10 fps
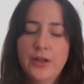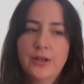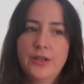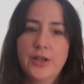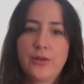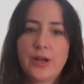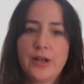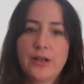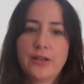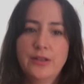kind
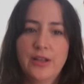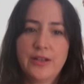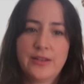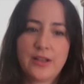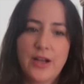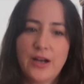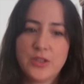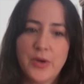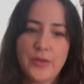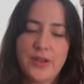of yelling at the clouds
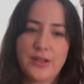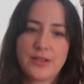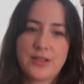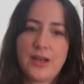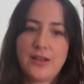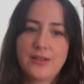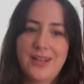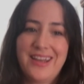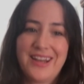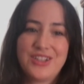about things that they
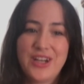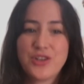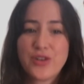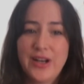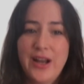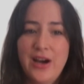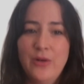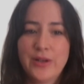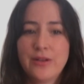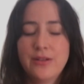can't change right now.
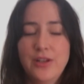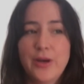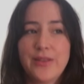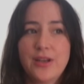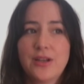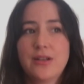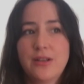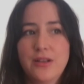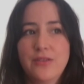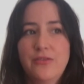And, I think
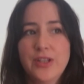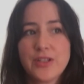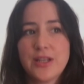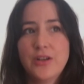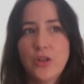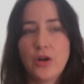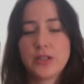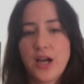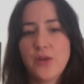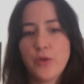it feels like a long
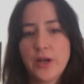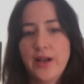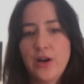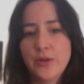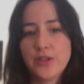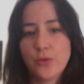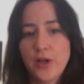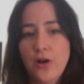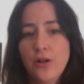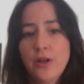time right now until we
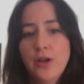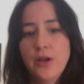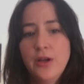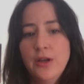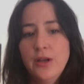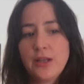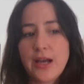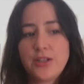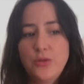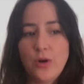all
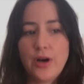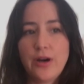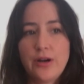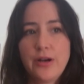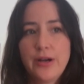get to our